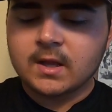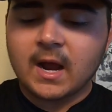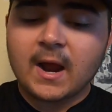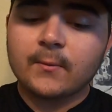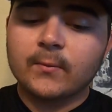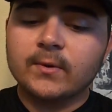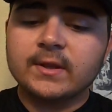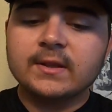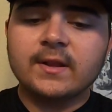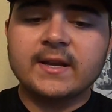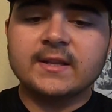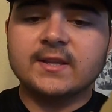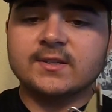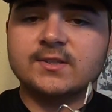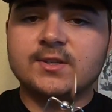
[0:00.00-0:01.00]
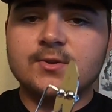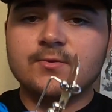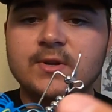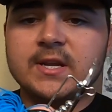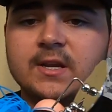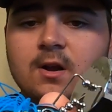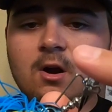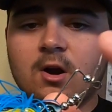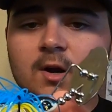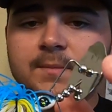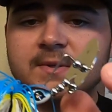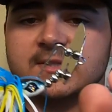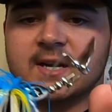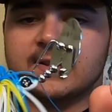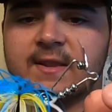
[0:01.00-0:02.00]
I really like this unique arm
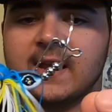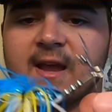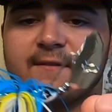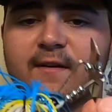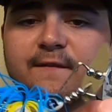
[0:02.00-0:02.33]
design they have.